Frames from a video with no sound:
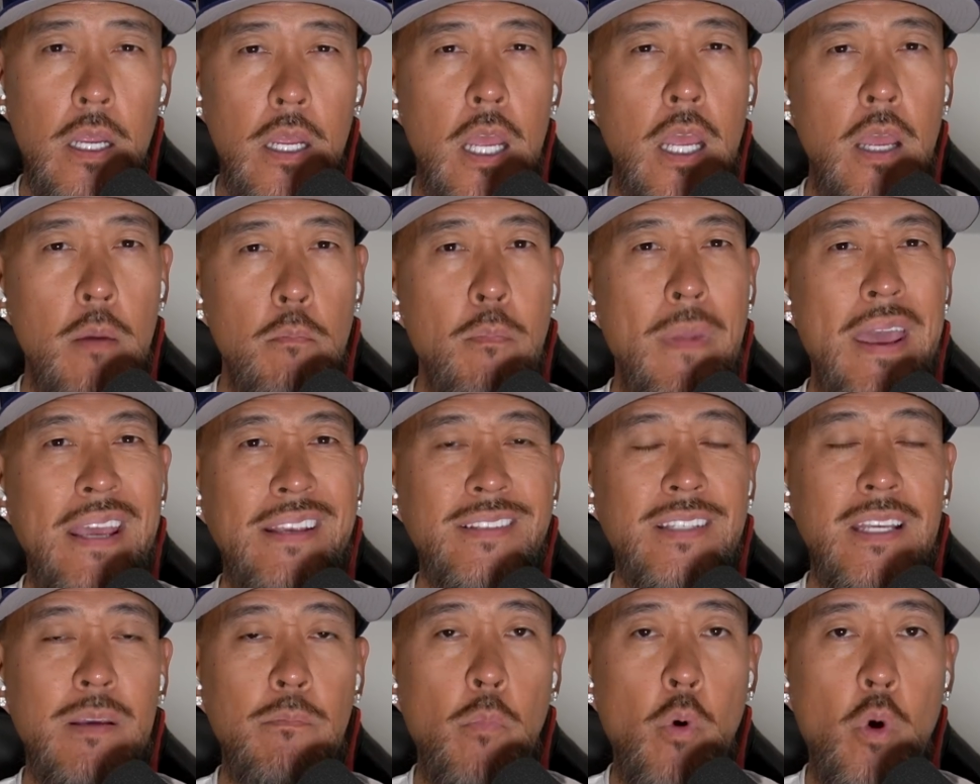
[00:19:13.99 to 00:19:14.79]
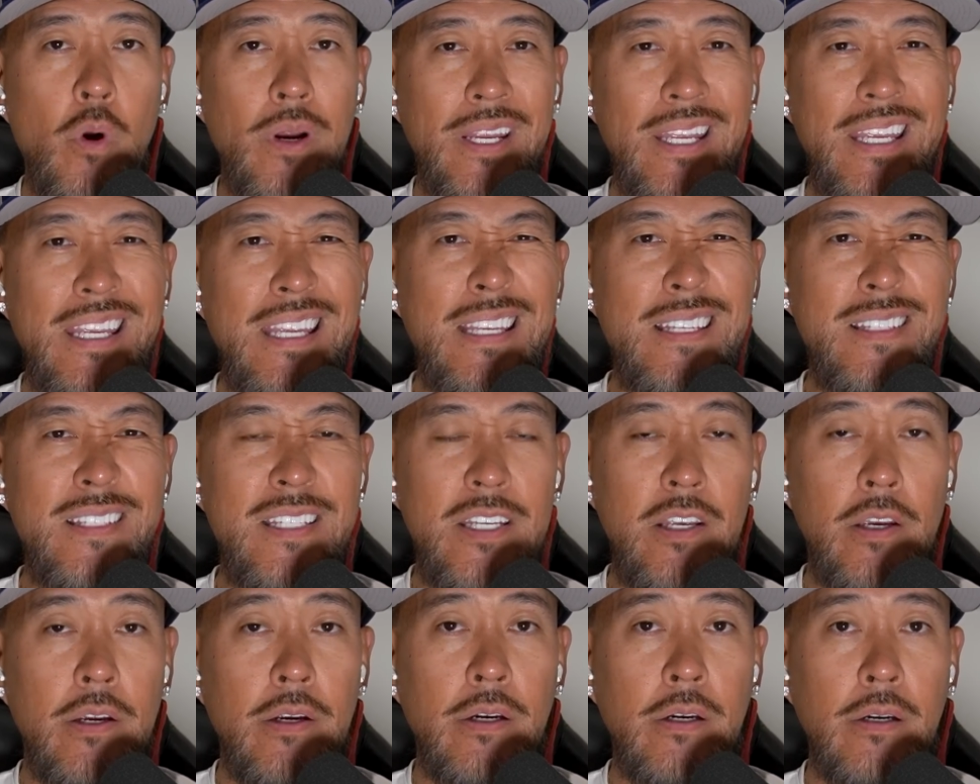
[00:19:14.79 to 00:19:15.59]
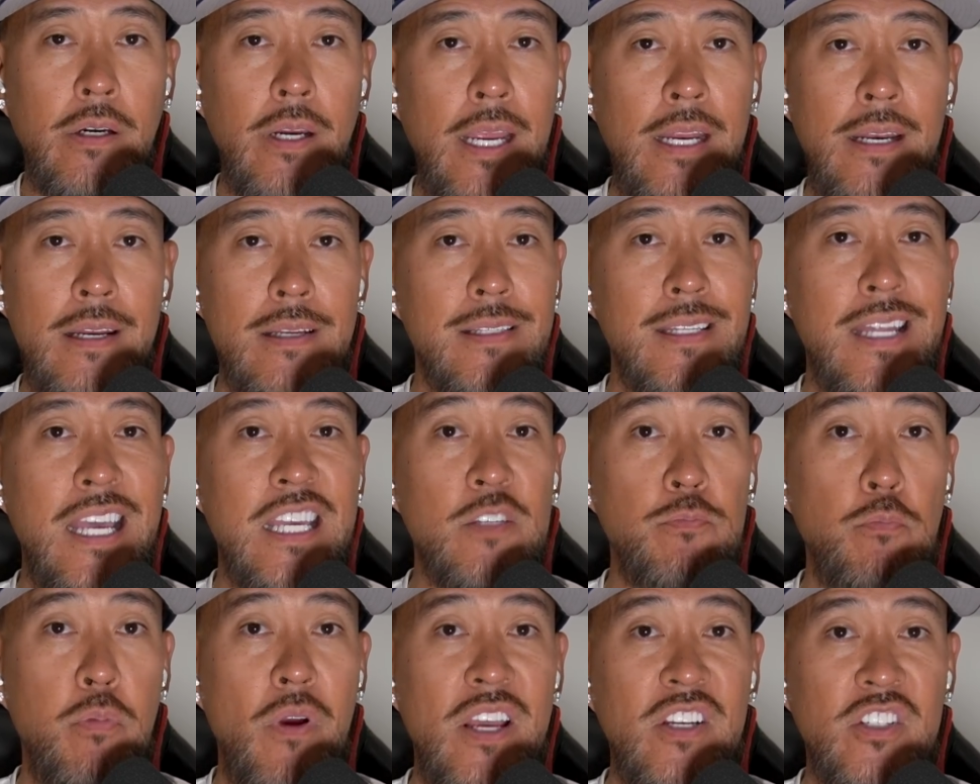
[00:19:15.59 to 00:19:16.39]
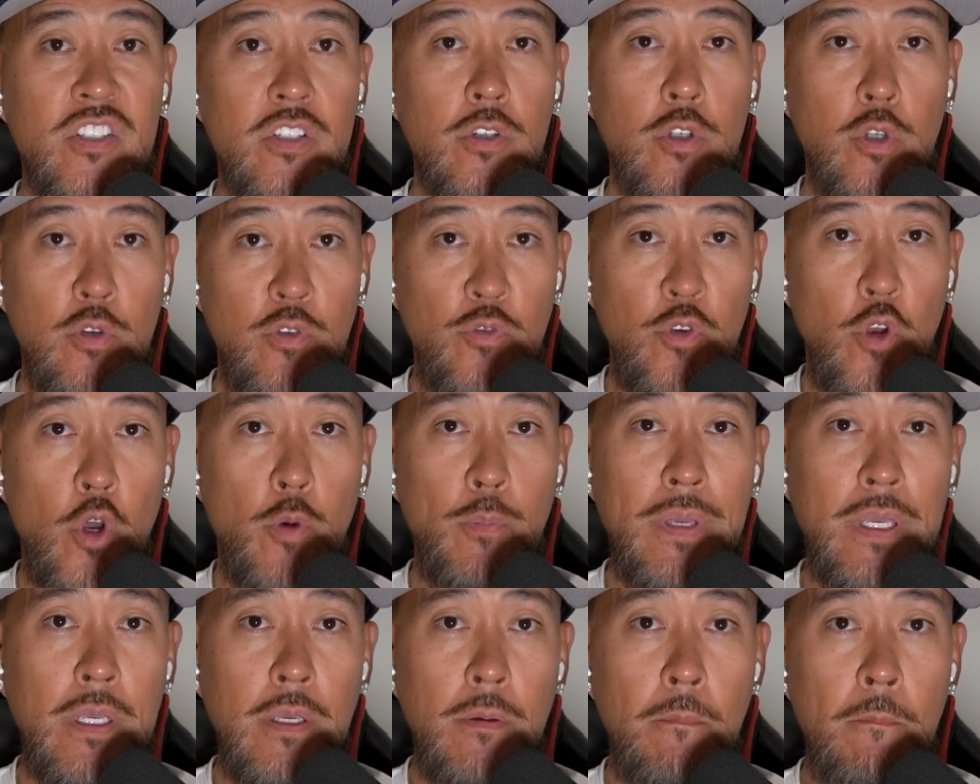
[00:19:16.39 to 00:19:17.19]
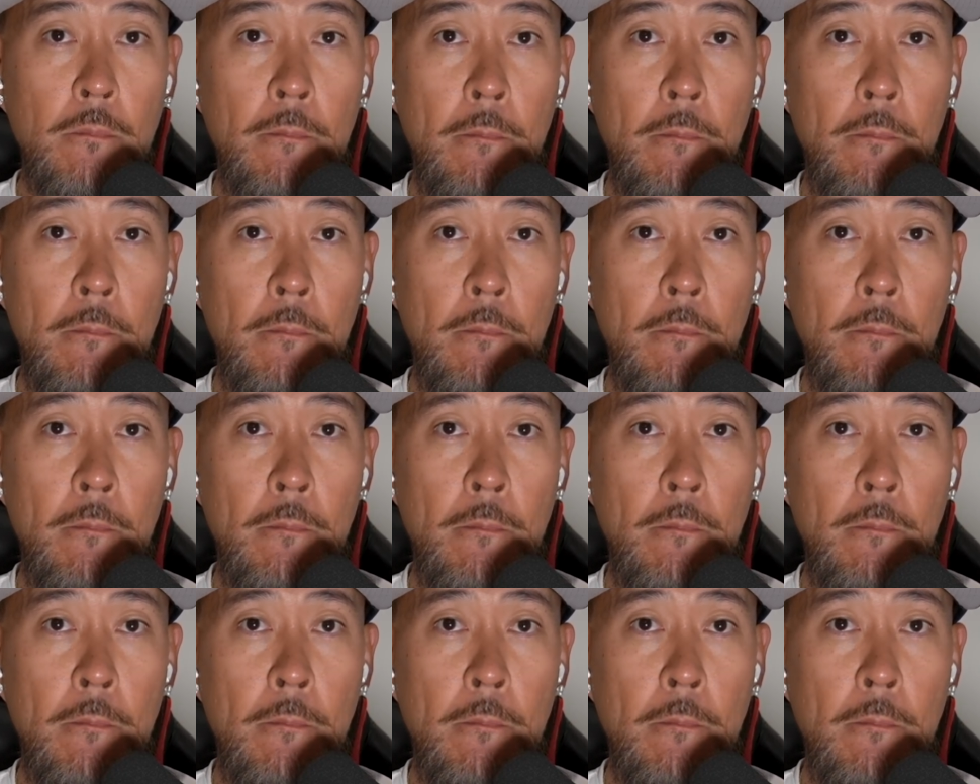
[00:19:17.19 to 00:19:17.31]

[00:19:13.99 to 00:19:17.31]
It makes it more easier and there's less pressure. You feel me?